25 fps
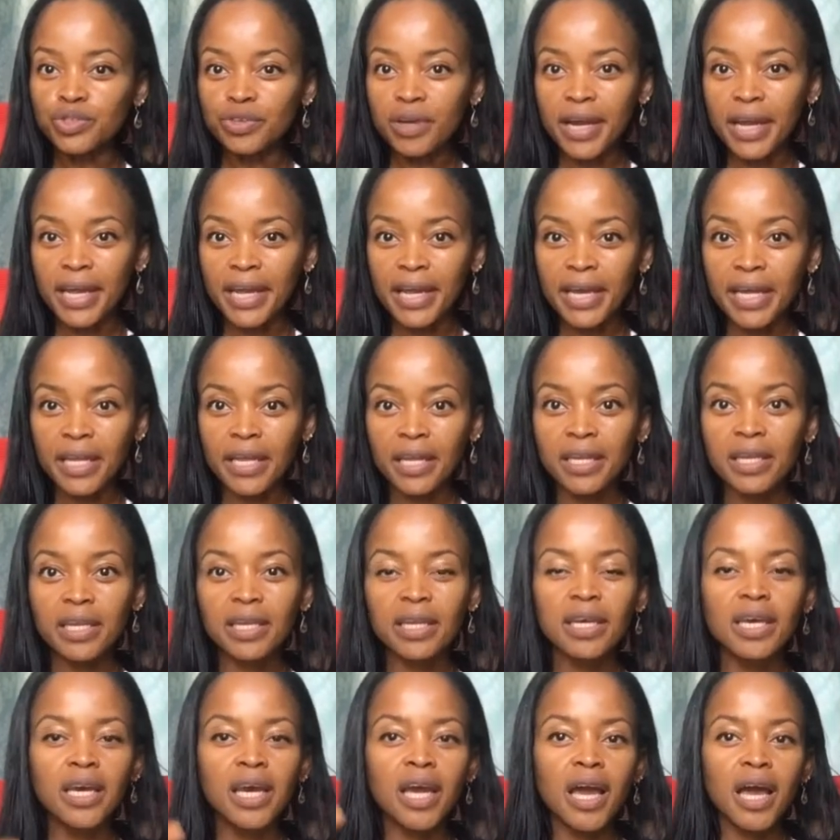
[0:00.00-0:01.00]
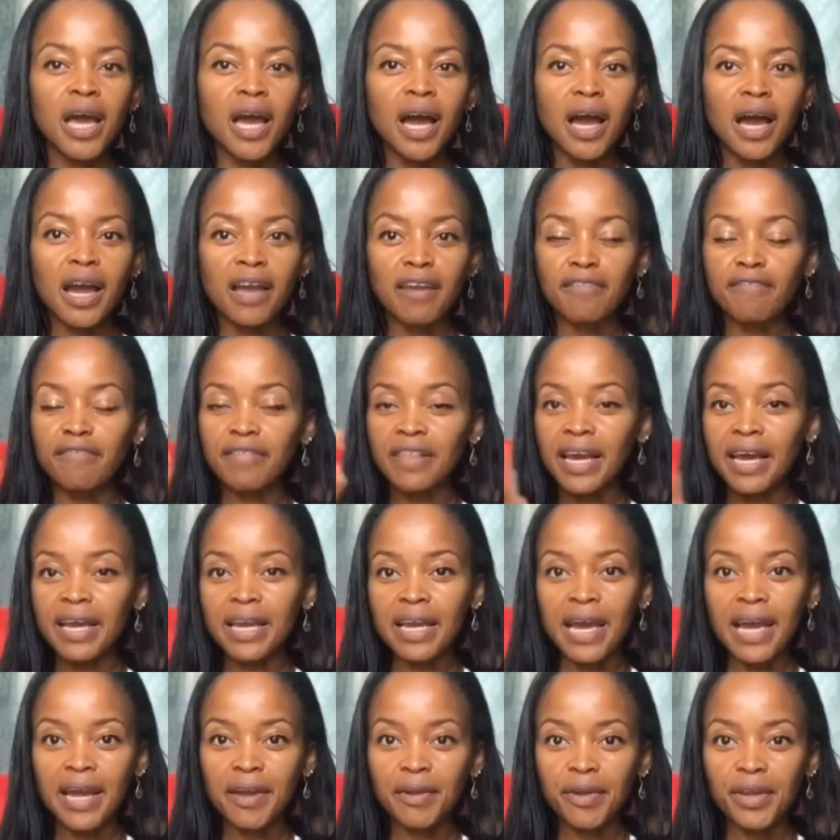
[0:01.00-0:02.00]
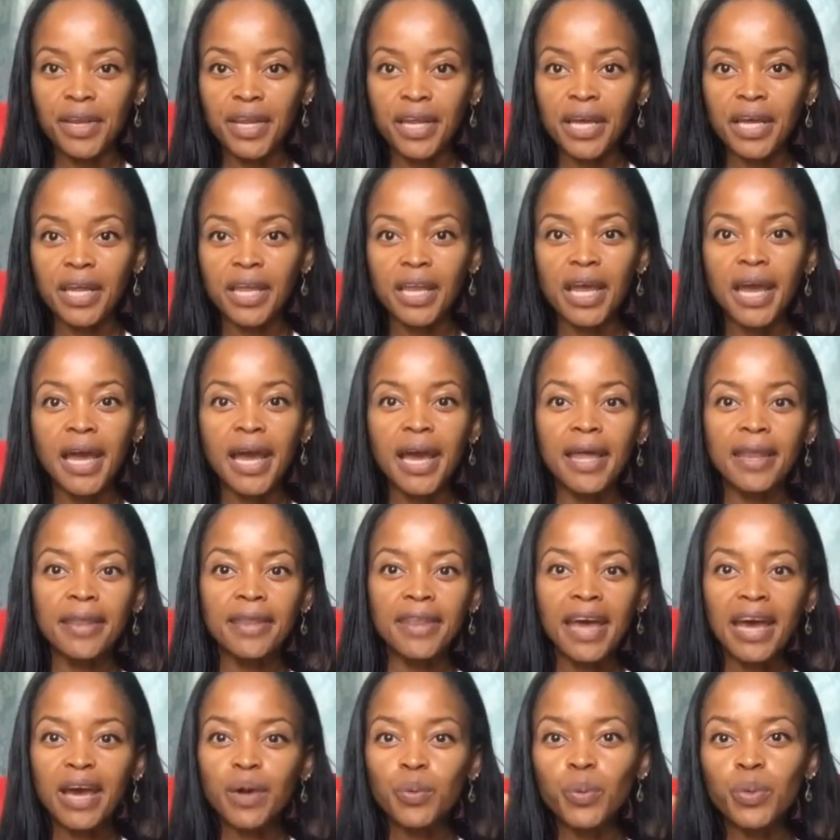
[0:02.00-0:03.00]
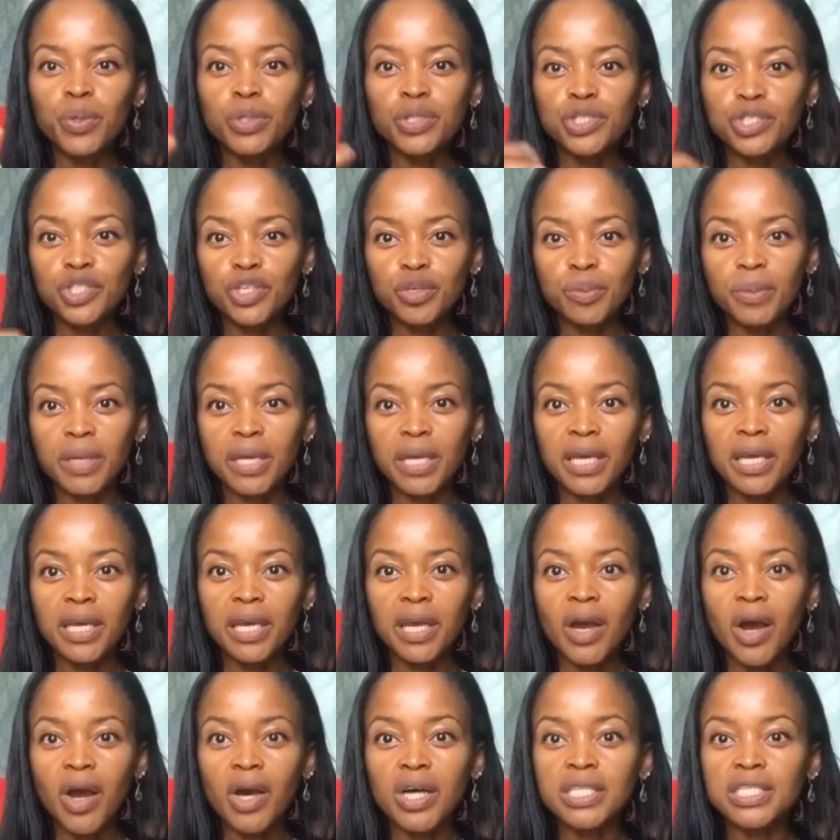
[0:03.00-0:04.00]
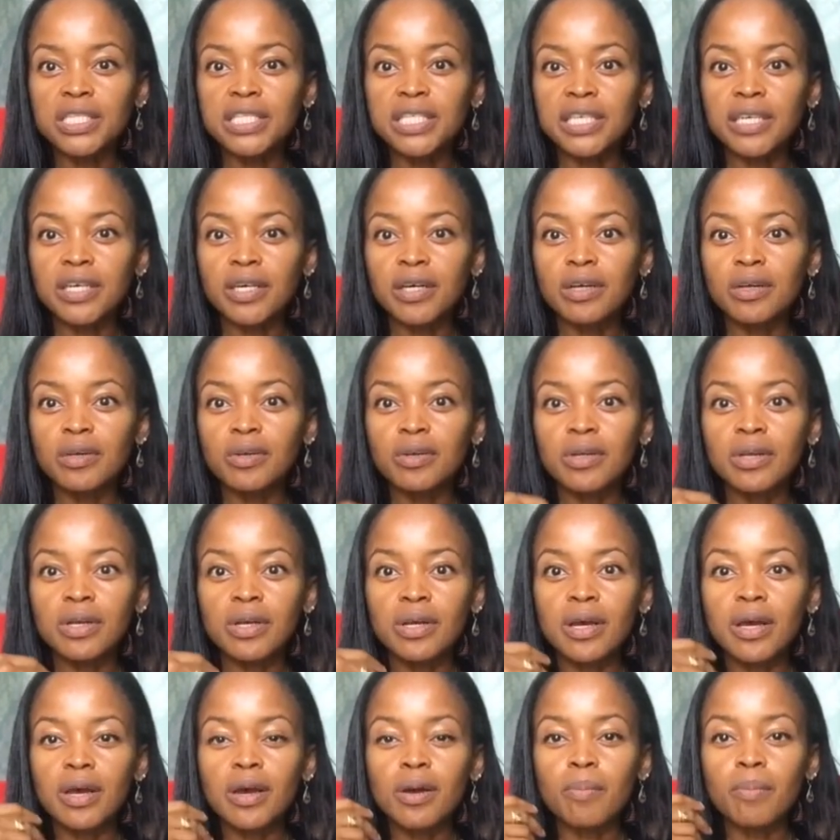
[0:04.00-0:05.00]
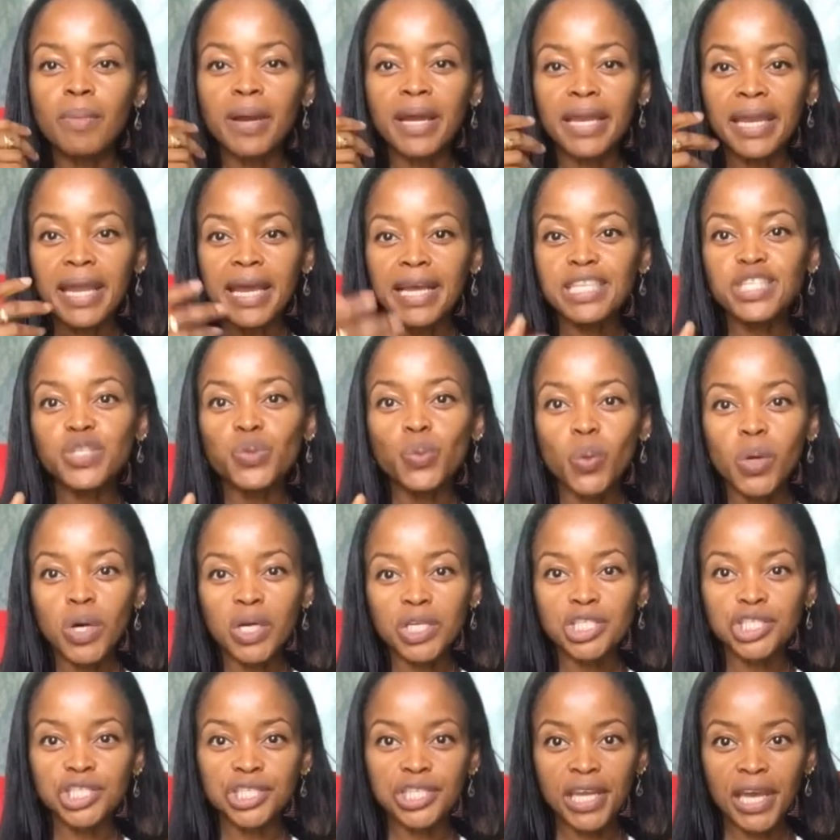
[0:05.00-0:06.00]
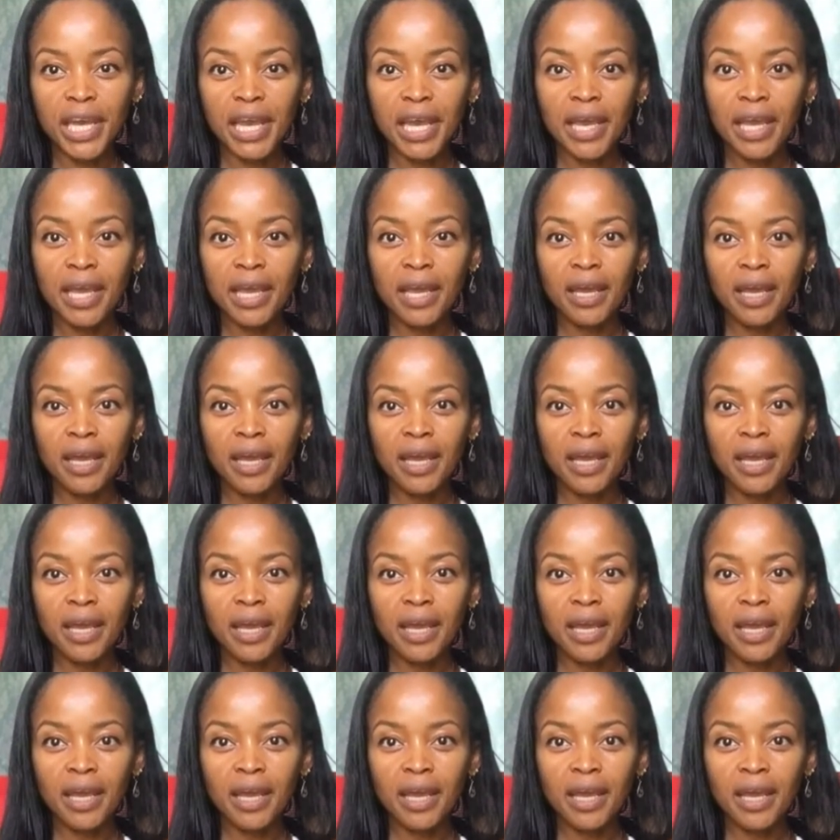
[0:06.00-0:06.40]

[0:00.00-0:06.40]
dry it, I flat iron it, and that will do me until my next wash day.